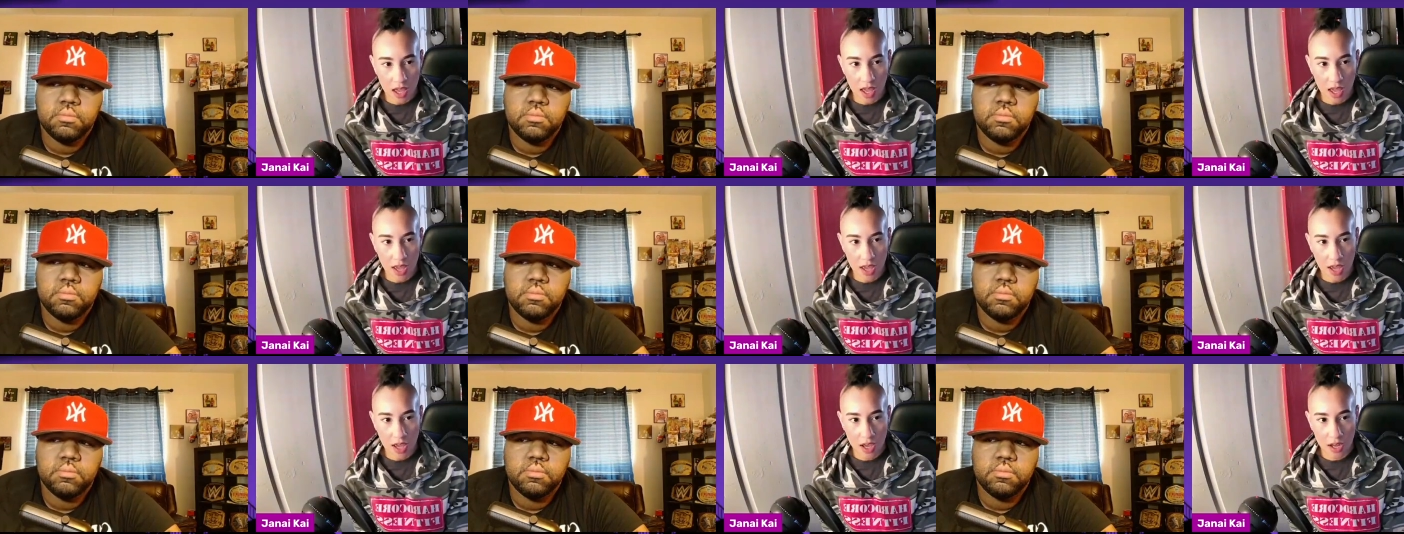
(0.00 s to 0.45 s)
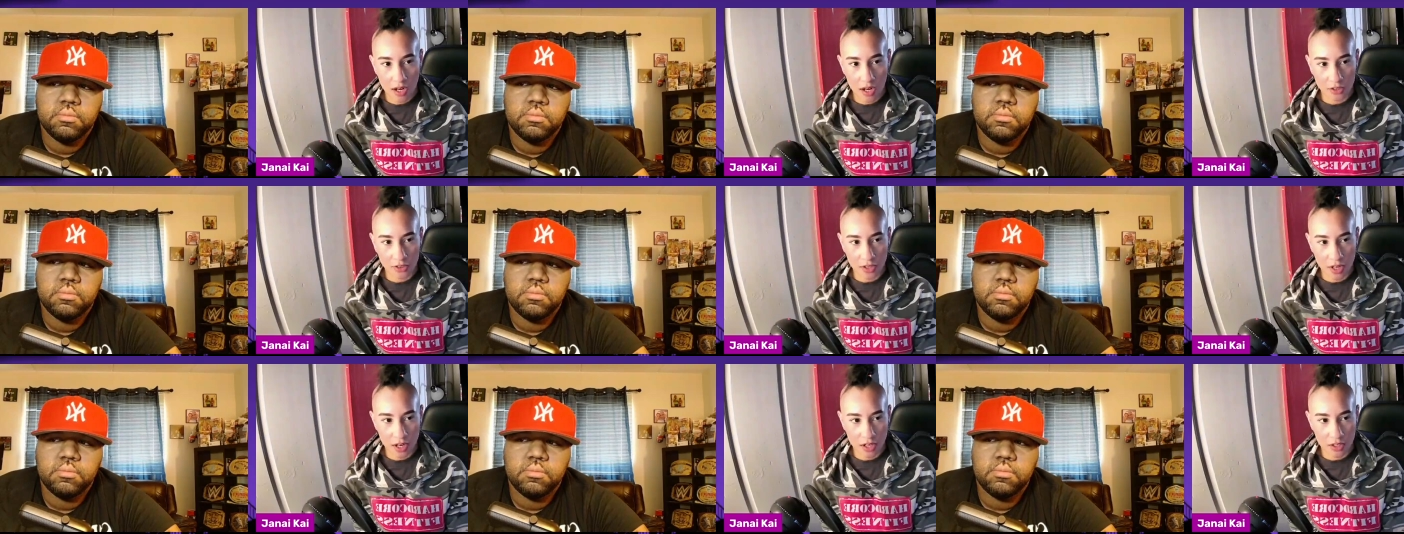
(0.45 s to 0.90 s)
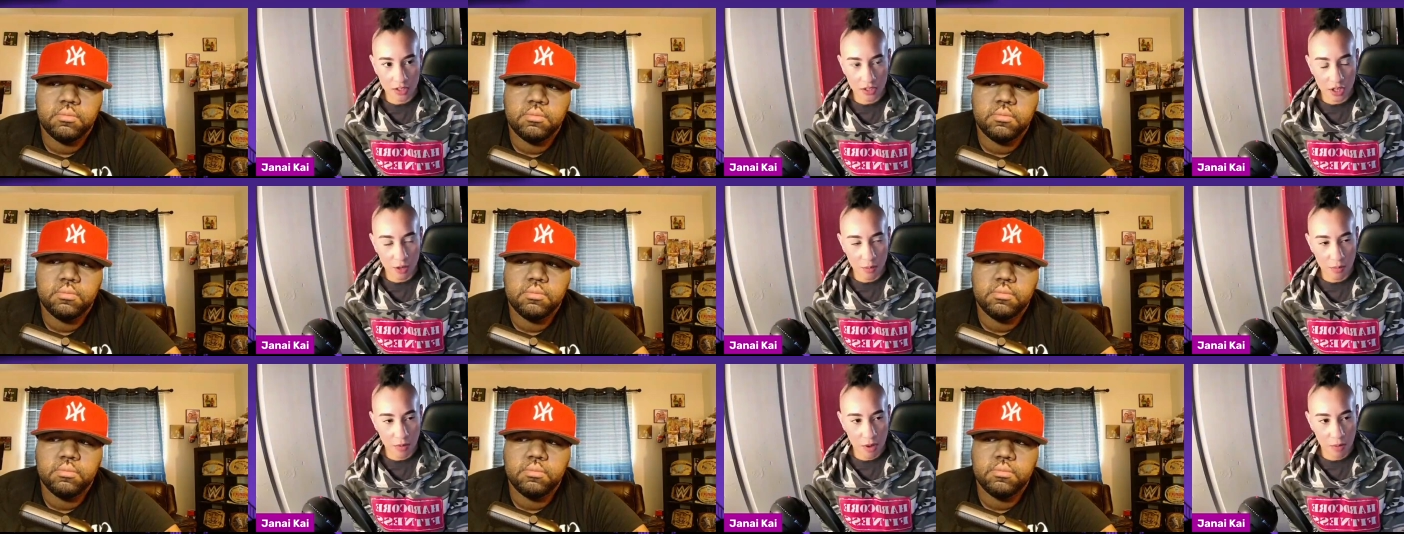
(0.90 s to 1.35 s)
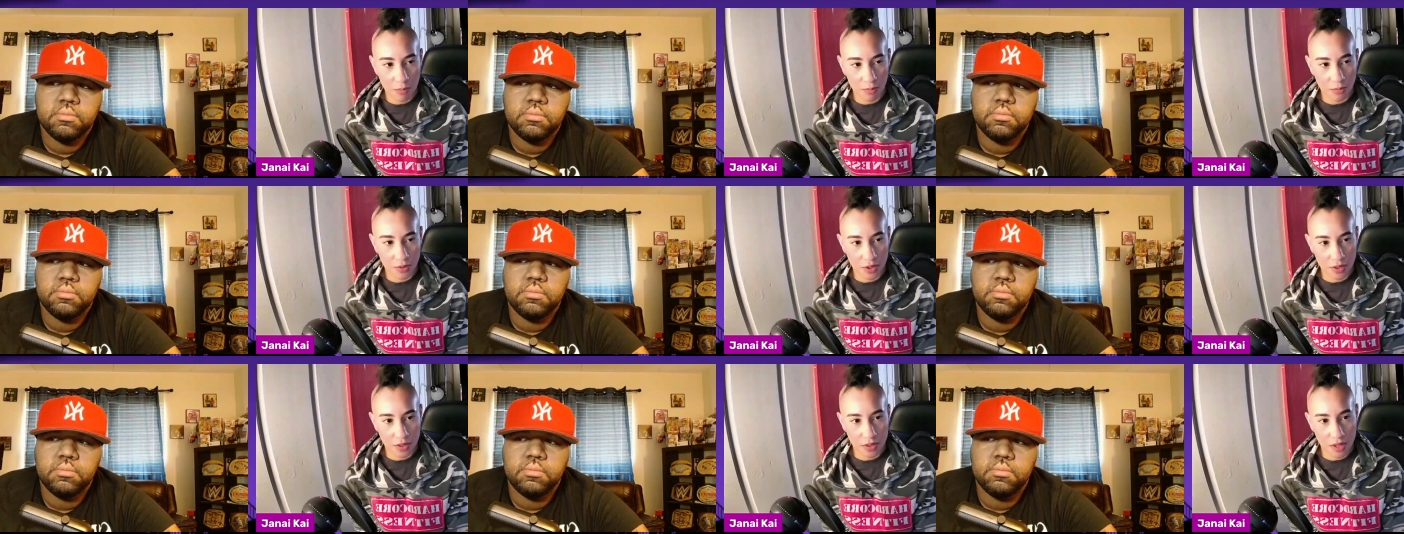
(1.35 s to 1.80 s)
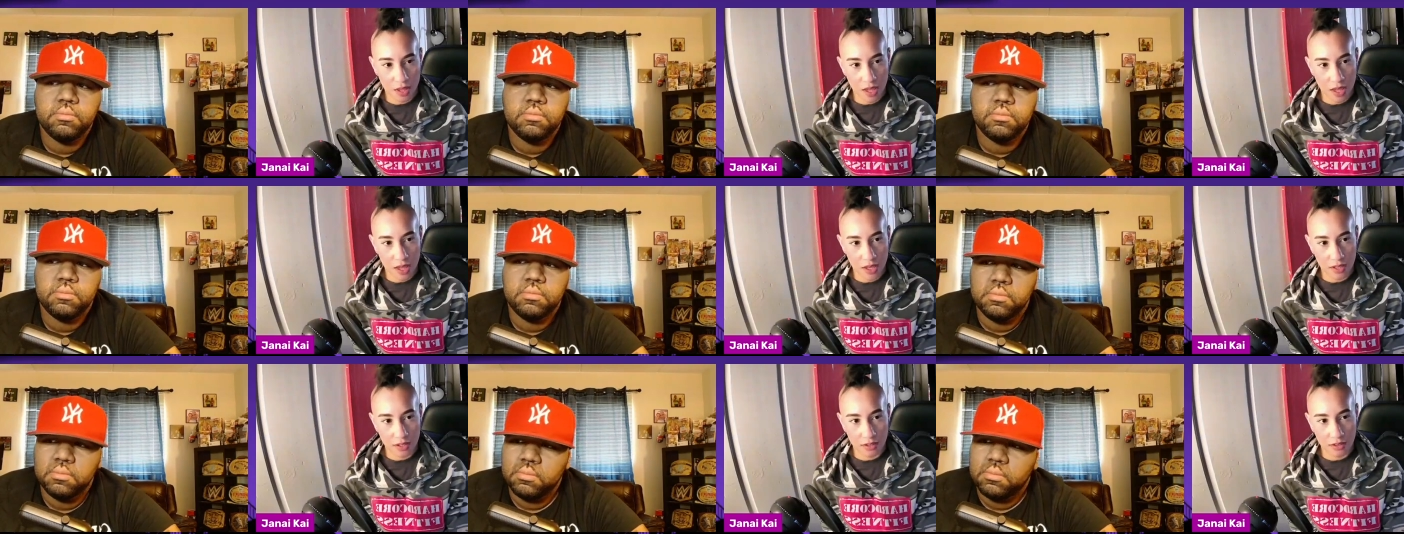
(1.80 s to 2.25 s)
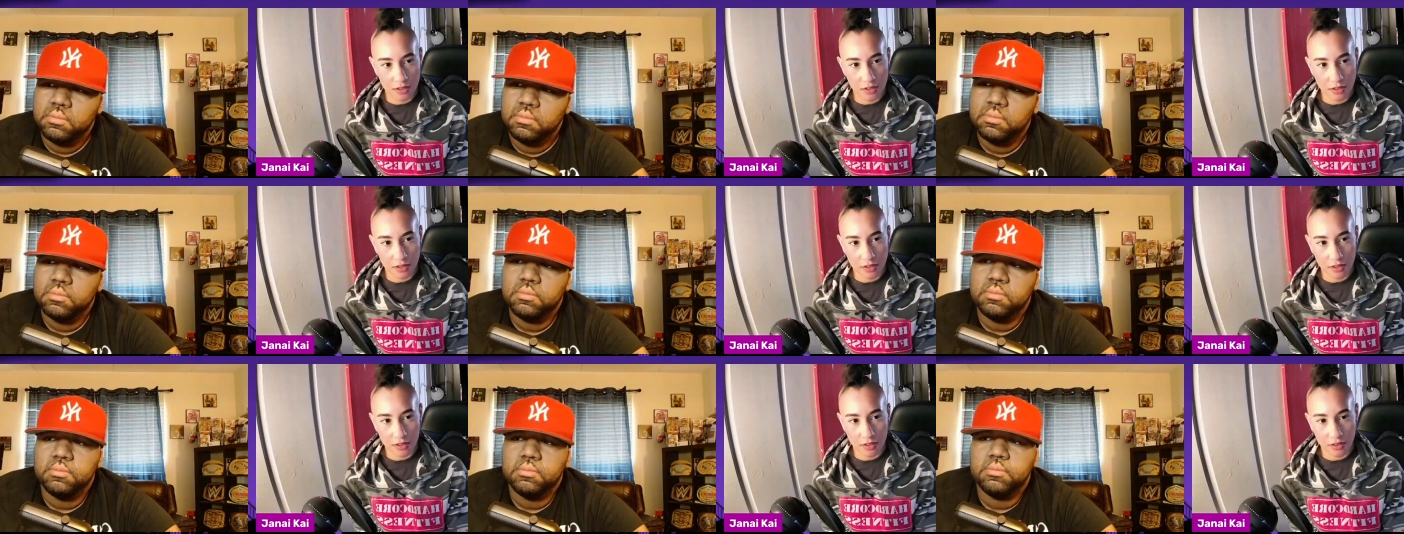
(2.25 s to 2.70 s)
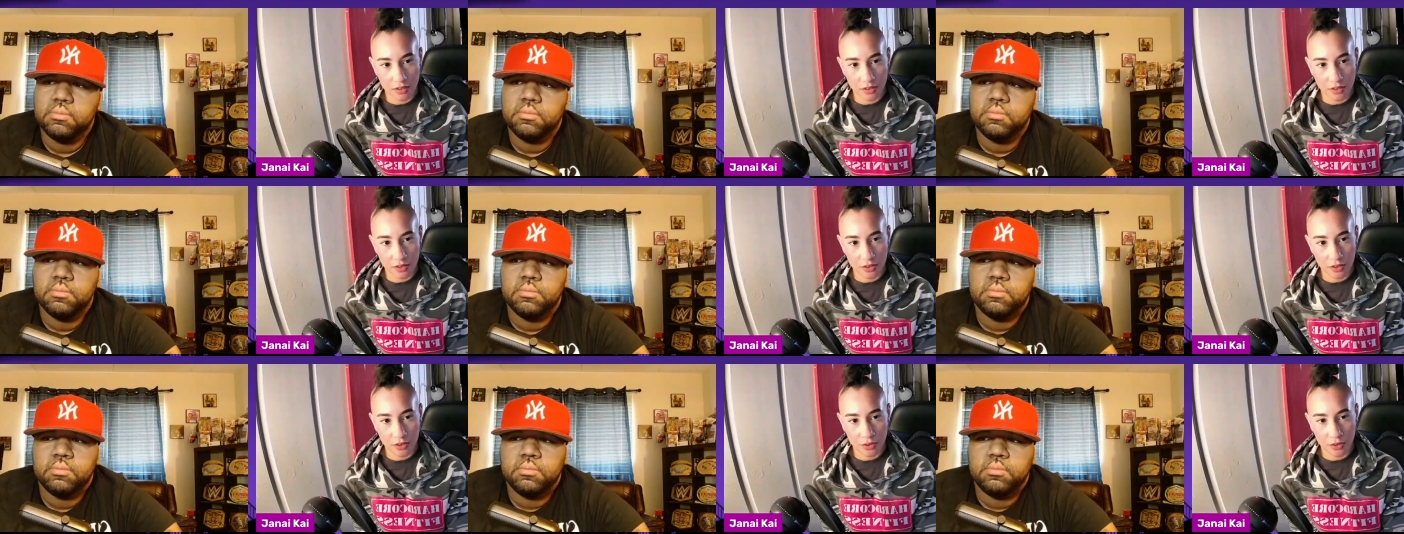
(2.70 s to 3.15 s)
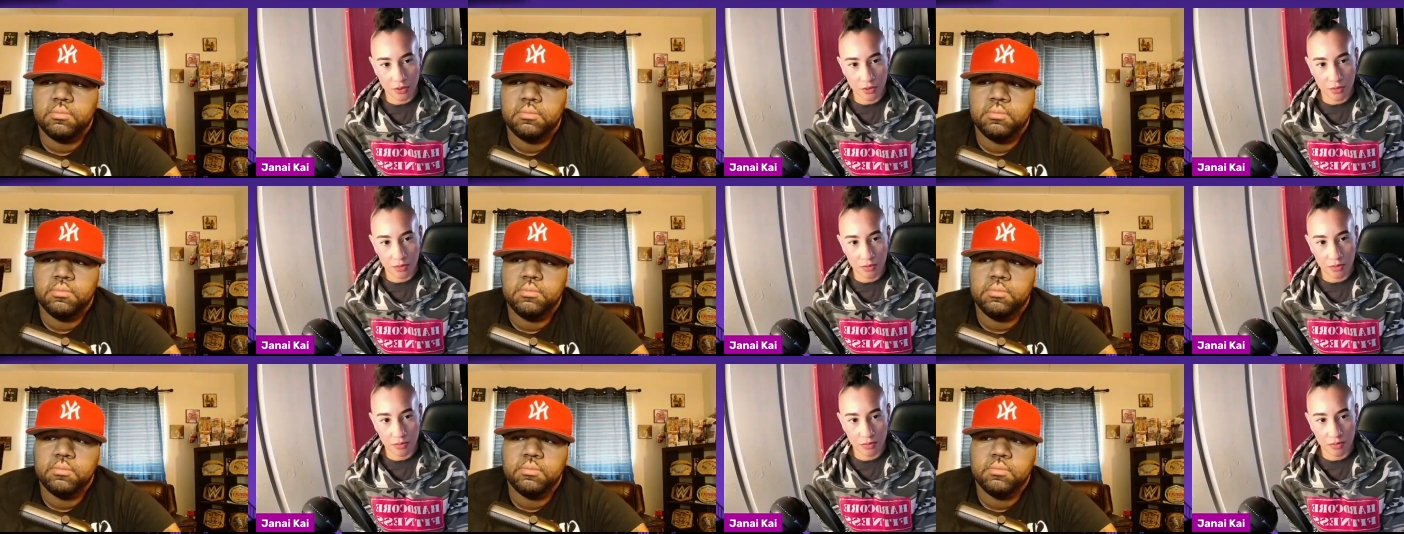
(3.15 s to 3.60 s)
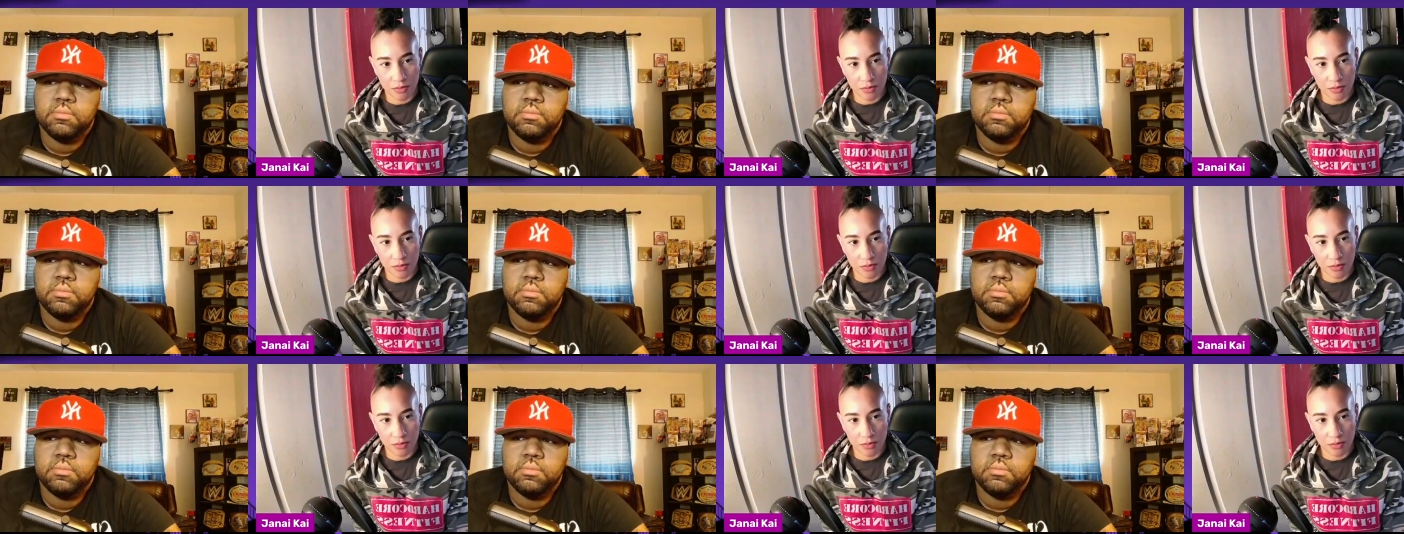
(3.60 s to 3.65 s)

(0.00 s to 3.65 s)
Speaker 1: mm-hmm. and I try to come up with like new